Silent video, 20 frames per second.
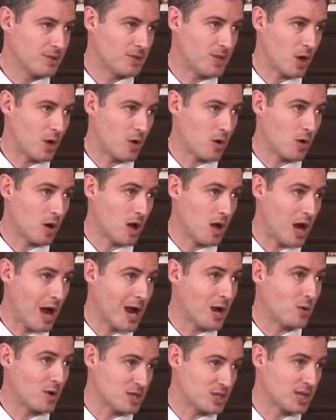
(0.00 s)
their
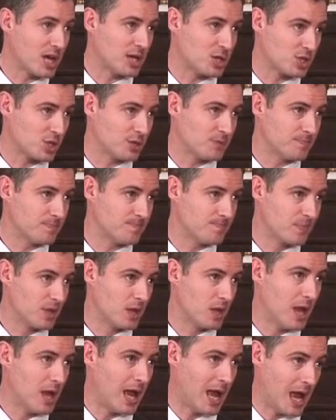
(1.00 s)
higher education,
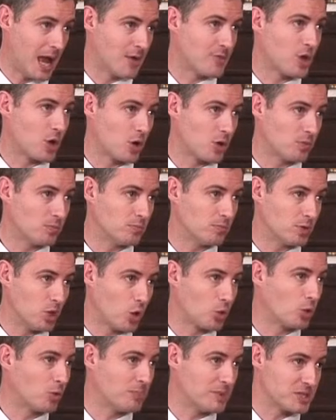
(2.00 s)
and their
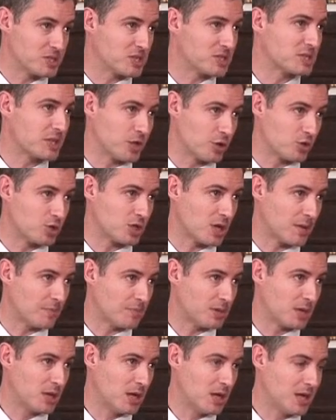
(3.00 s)
local business
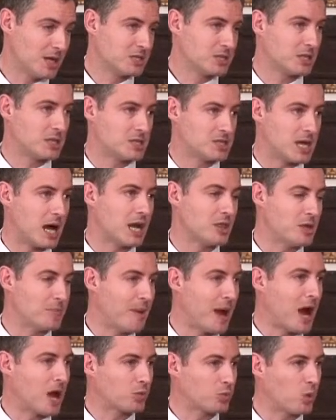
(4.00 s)
leadership to design
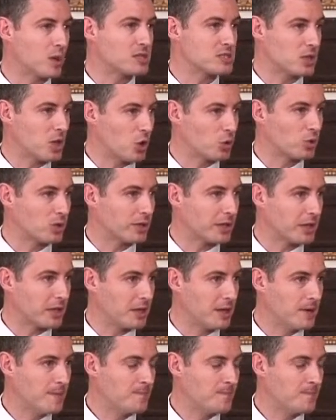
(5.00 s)
the pathways locally,